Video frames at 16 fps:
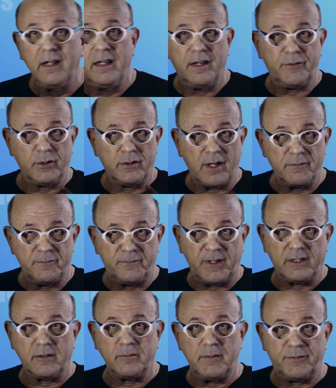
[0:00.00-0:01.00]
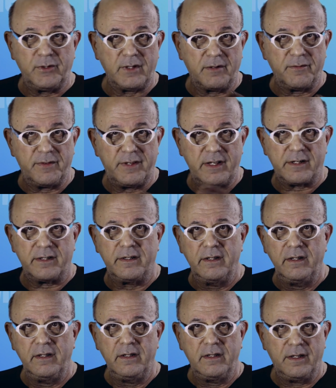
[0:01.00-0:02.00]
If you love film, if you love theater,
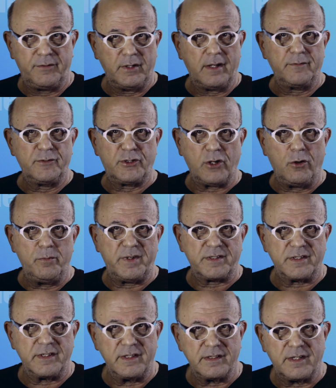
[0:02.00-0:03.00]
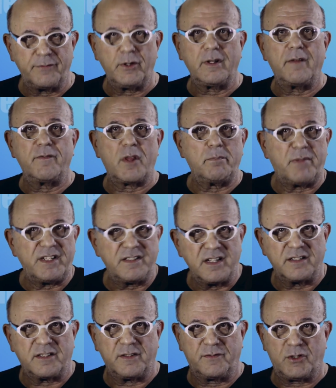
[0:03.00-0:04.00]
if you love show business, if you love the
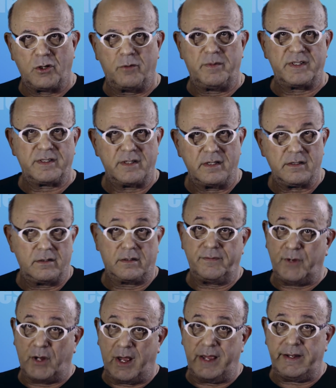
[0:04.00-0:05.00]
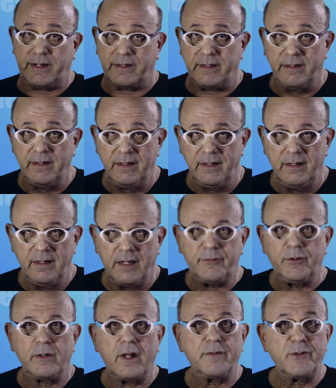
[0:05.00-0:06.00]
business of show business, or if you hate it, if
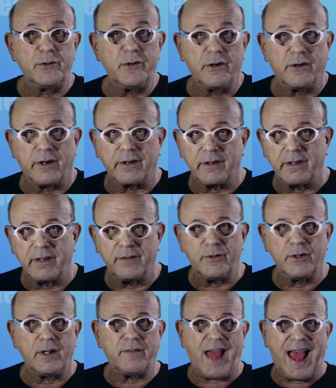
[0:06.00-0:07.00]
you love New York, if you love